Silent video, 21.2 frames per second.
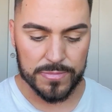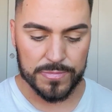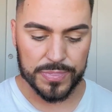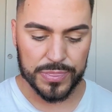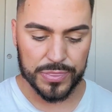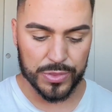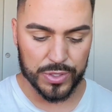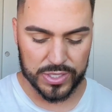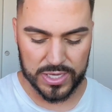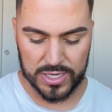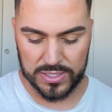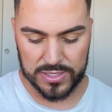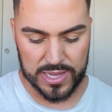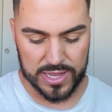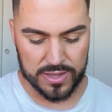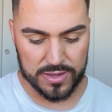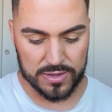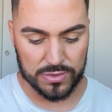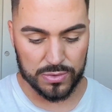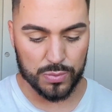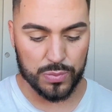looking
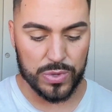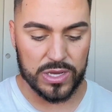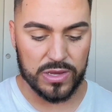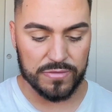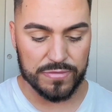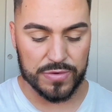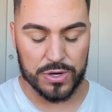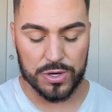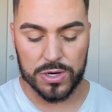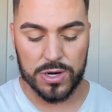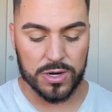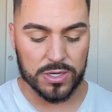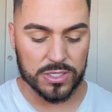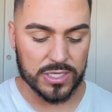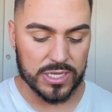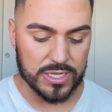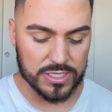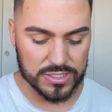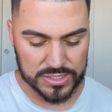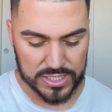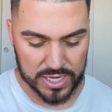down, waiting for your card to
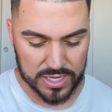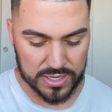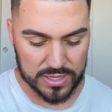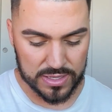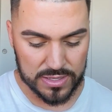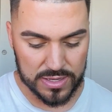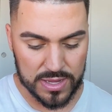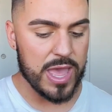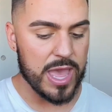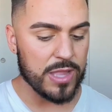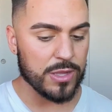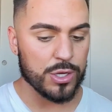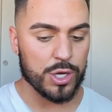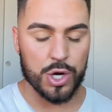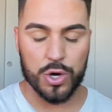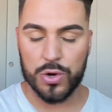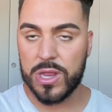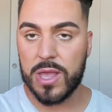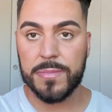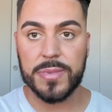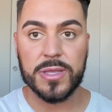get done, and
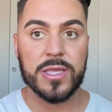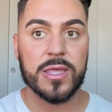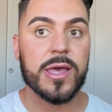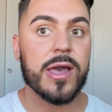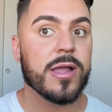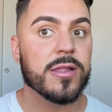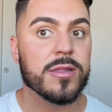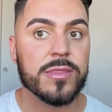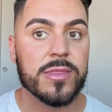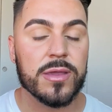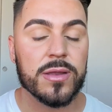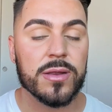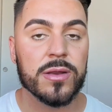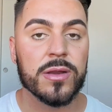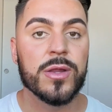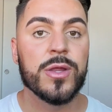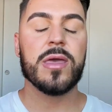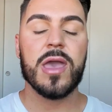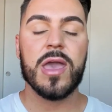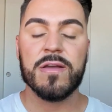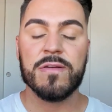hurry up and get out of there.
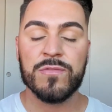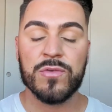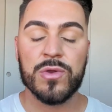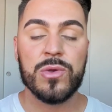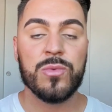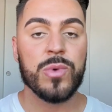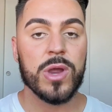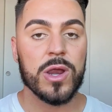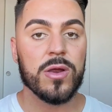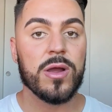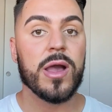Everywhere